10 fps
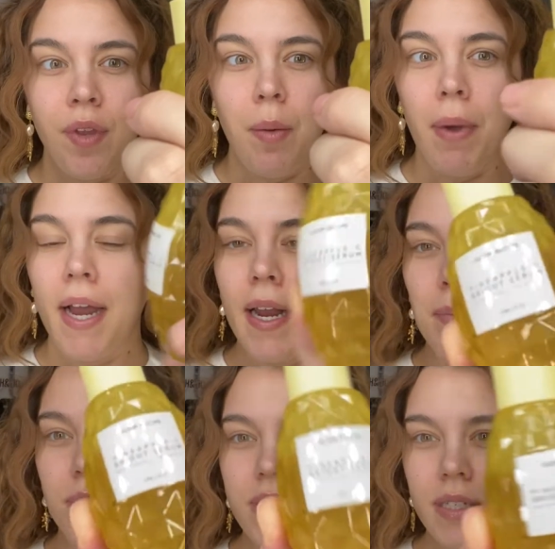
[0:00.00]

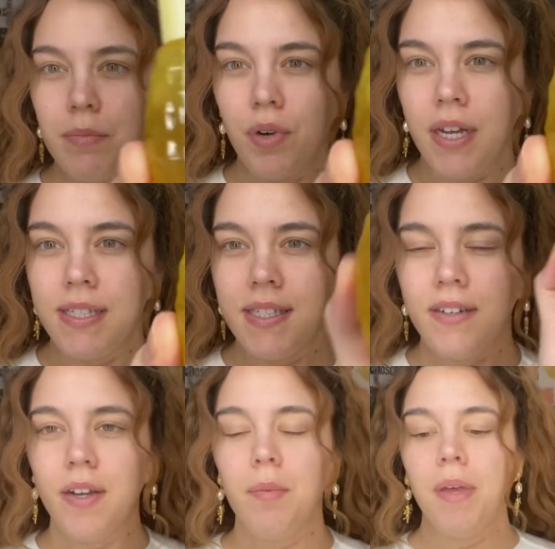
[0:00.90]
Pineapple Seed Bright
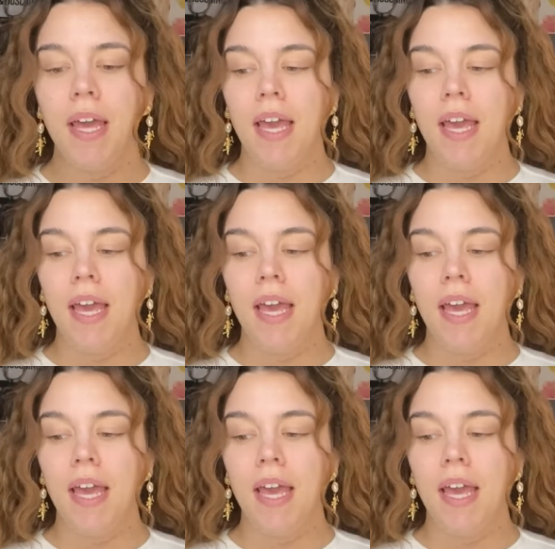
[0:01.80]
Serum.